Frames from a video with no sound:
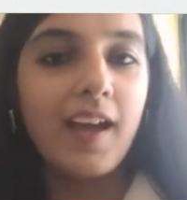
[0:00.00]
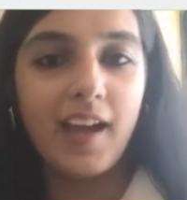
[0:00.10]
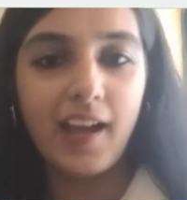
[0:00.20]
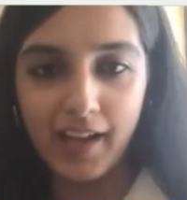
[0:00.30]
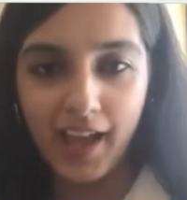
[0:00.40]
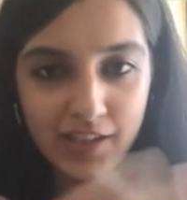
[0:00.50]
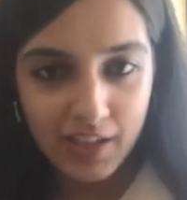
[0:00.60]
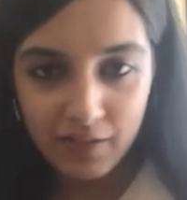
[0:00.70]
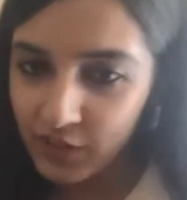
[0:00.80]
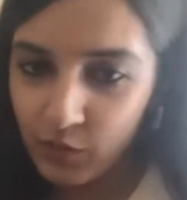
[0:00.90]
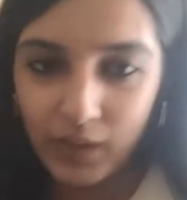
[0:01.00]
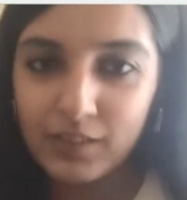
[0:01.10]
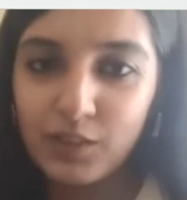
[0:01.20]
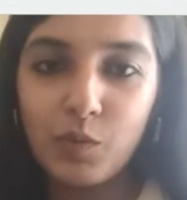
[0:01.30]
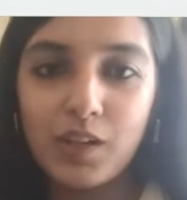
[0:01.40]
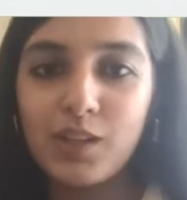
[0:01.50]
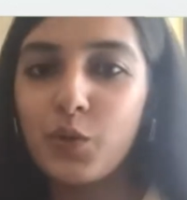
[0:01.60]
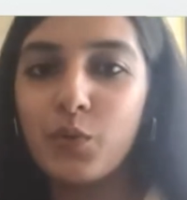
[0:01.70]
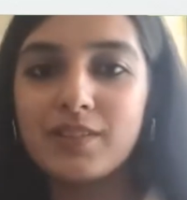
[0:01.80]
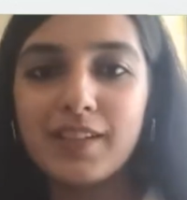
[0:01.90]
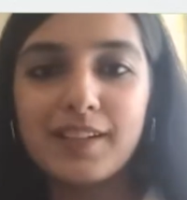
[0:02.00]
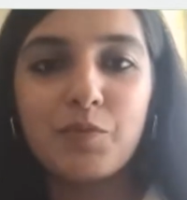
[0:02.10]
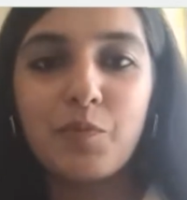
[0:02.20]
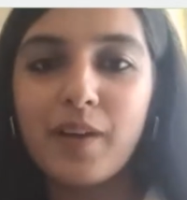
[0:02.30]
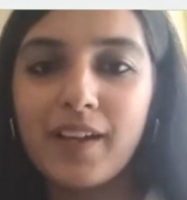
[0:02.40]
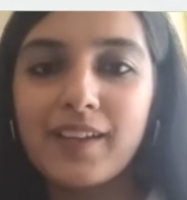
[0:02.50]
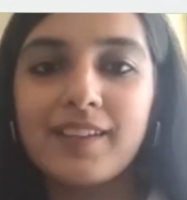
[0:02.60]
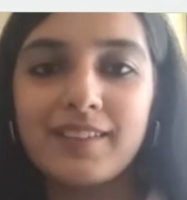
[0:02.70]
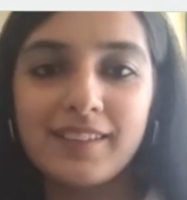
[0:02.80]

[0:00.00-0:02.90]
and as everyone in the world knows that Mumbai,